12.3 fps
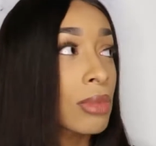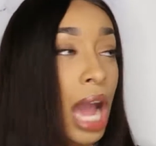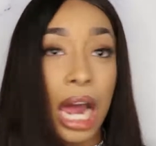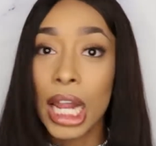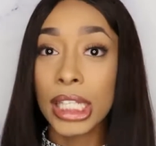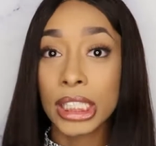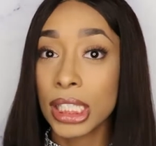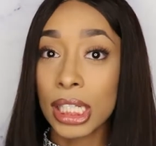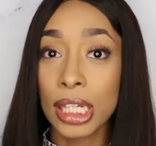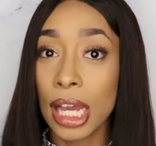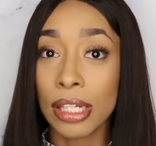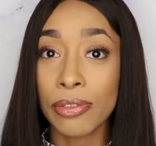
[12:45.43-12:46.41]
I didn't
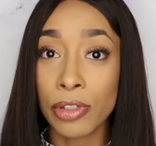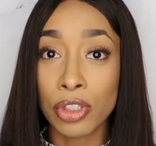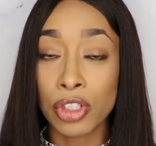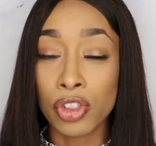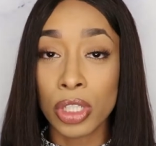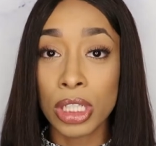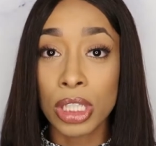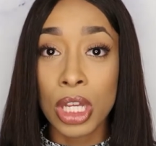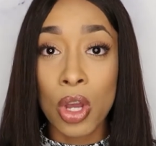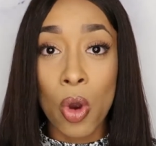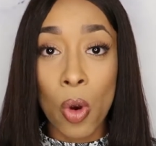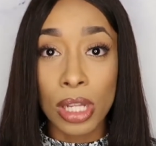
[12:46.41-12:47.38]
see any virgin drinks.
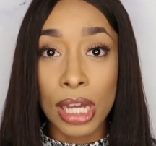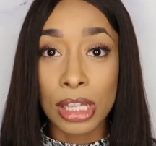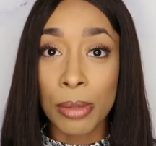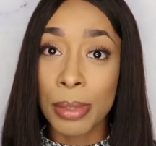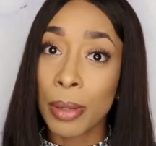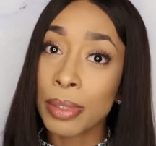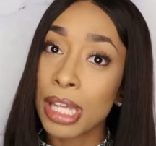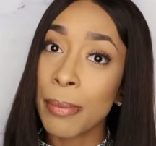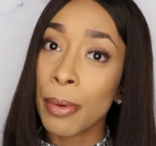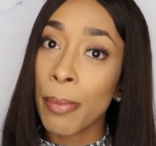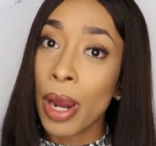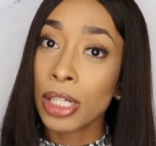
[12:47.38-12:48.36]
Or like, they'd be like, what
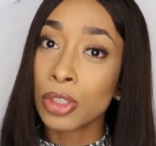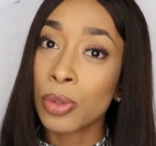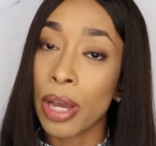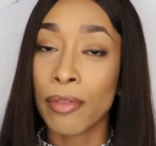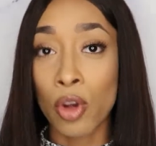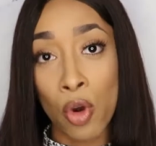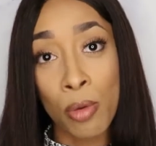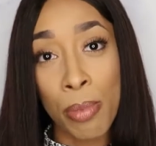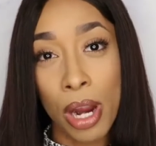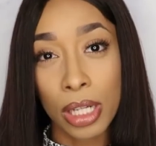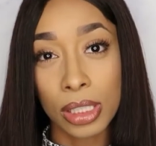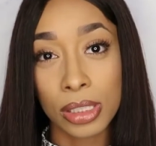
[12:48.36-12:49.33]
type of products you have? Coke
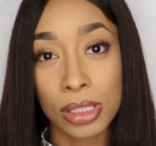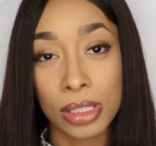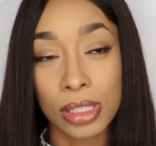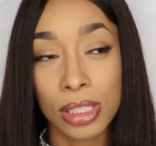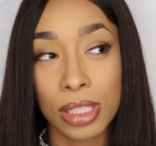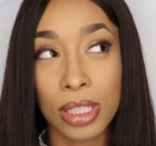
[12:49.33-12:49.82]
products.